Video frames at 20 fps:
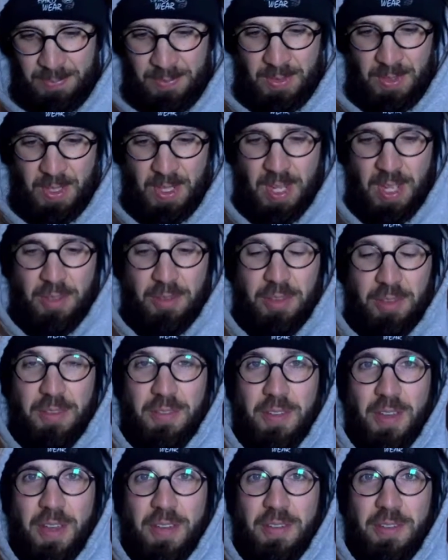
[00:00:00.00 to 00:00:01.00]
Today only
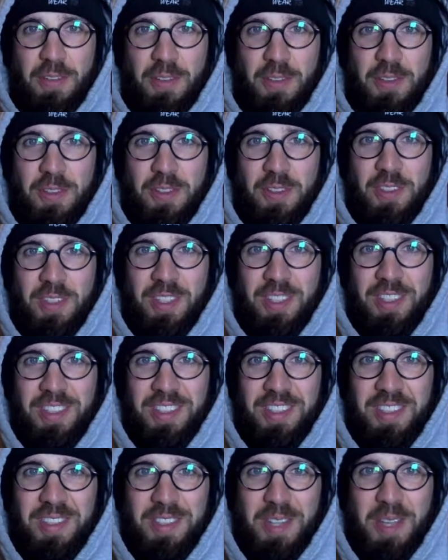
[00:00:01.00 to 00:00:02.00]

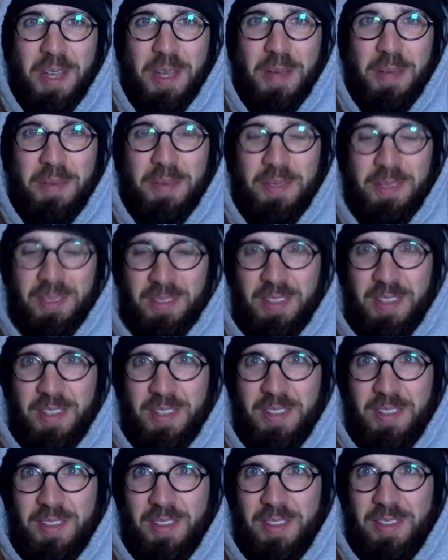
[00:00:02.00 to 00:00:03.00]
560 steps.
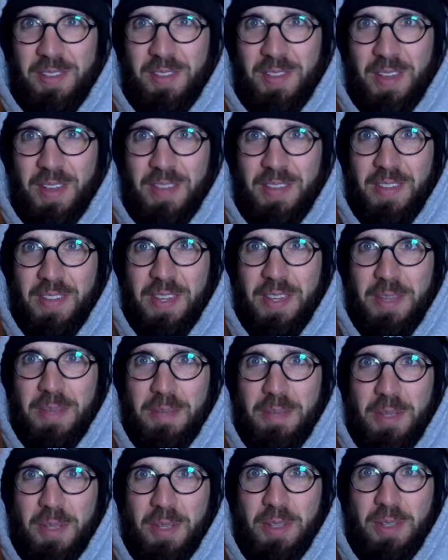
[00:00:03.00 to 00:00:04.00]
That's since 5
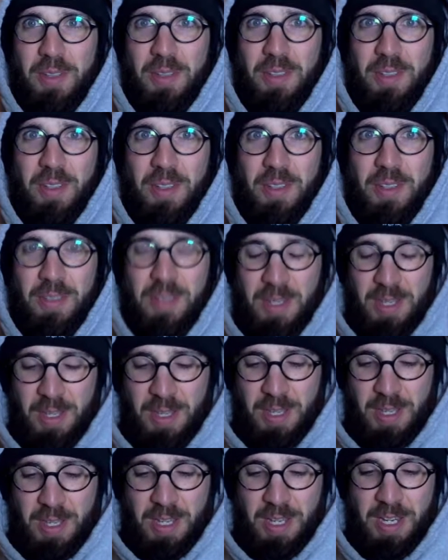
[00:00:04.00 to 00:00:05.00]
a.m. though, so
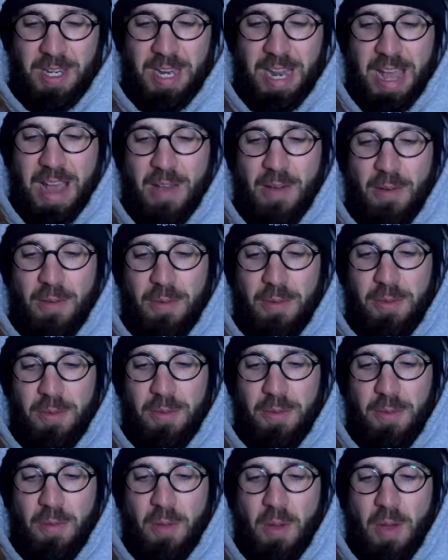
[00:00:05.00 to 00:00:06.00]
an hour
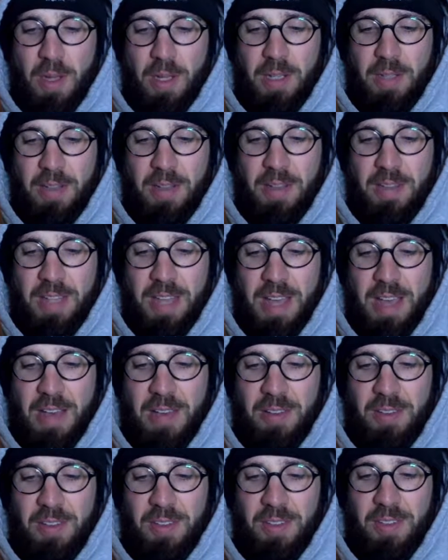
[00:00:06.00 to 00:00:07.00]
just been walking around the
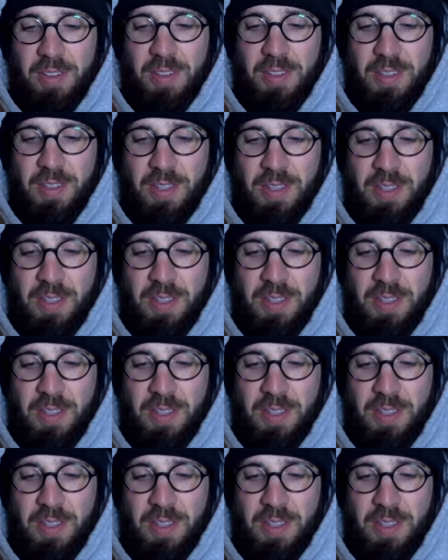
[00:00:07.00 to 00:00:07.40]
house.